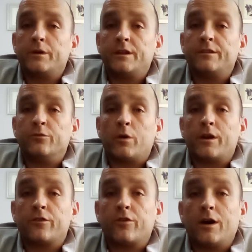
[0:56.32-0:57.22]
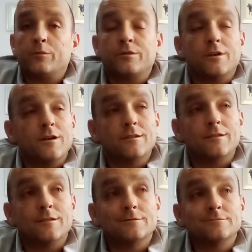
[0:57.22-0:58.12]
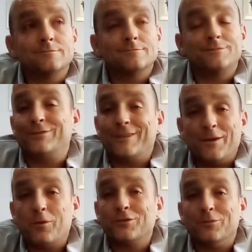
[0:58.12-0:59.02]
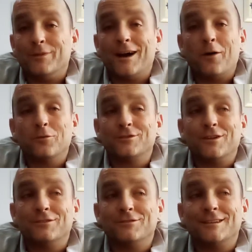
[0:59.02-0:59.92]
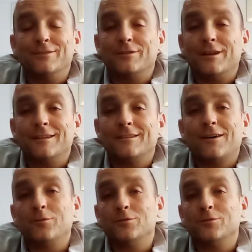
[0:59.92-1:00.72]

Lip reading: this is one of the times that it wasn't me. I wasn't on the receiving end. I